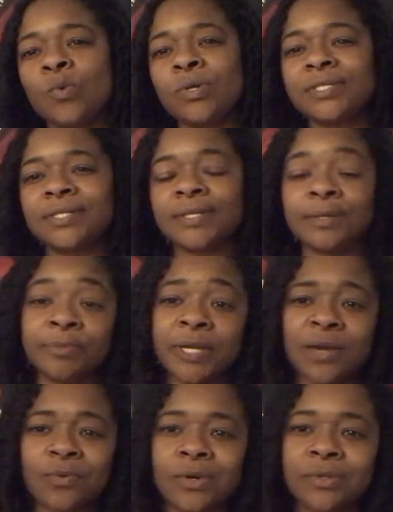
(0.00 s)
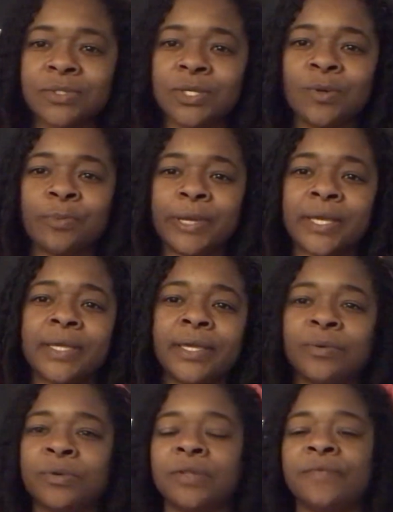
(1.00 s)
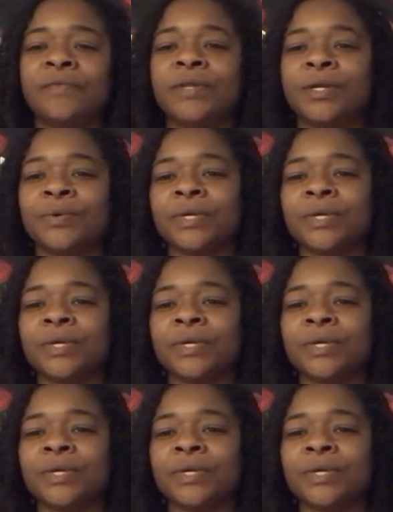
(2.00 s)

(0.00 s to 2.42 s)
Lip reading: What's up now? Rose go back again with another video.